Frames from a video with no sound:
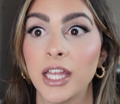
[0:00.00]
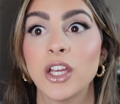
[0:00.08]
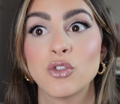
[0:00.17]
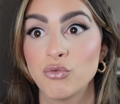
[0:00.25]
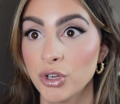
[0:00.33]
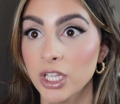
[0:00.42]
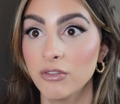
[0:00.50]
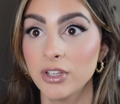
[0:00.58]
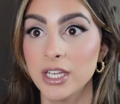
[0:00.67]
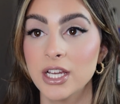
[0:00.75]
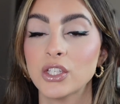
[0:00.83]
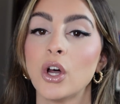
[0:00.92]
Like, it's really,
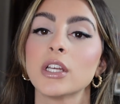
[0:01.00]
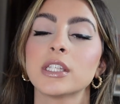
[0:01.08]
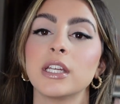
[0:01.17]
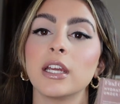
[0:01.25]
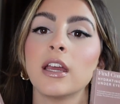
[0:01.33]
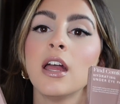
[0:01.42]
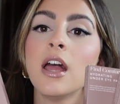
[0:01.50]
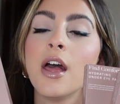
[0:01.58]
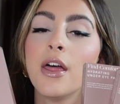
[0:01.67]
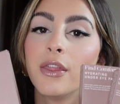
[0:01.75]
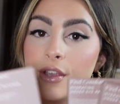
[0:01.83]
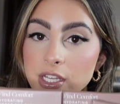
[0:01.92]
really exhausting.
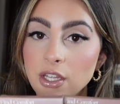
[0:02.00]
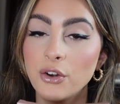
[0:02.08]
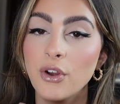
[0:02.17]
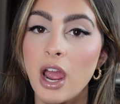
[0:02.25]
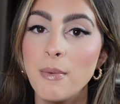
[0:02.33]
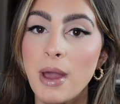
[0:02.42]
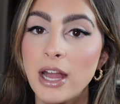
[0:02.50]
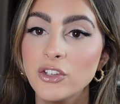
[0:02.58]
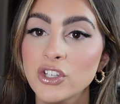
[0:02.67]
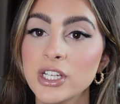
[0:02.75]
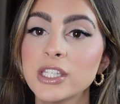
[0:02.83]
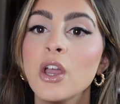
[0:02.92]
These under eye
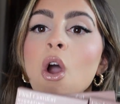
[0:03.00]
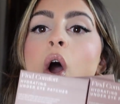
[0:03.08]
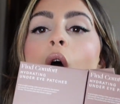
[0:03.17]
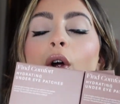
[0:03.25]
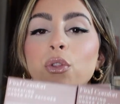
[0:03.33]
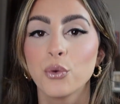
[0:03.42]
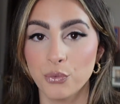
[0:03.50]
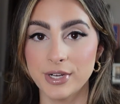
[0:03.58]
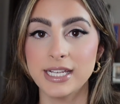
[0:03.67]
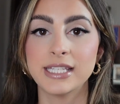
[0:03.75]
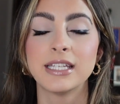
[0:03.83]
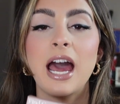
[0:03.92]
patches are the
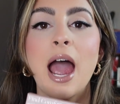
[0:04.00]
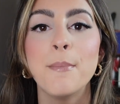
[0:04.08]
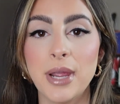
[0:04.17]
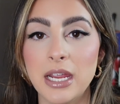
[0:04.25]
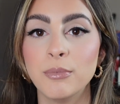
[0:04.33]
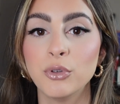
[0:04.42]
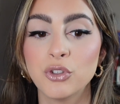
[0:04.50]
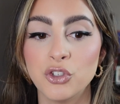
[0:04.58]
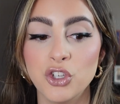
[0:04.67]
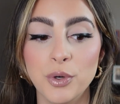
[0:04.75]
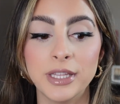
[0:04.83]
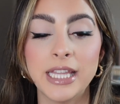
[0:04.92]
reason I'm able to do it.